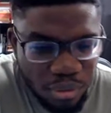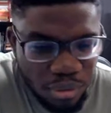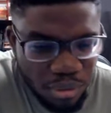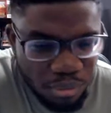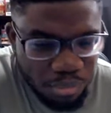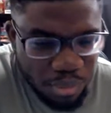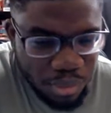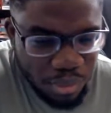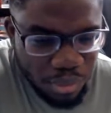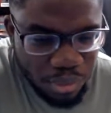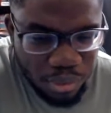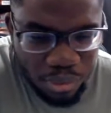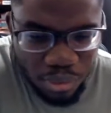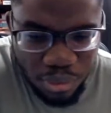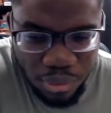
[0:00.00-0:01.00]
The big
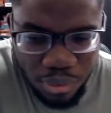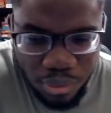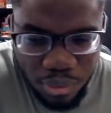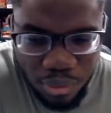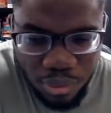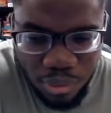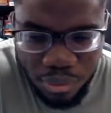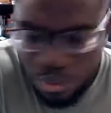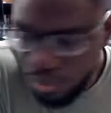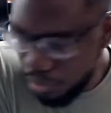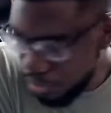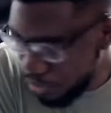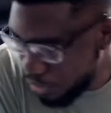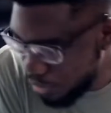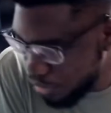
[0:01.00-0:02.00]
electric
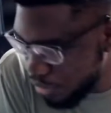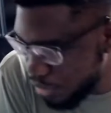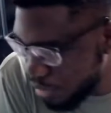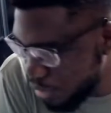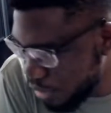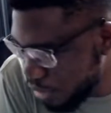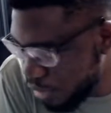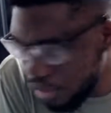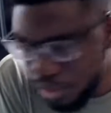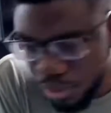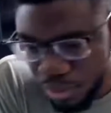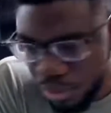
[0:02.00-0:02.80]
capture was this guy.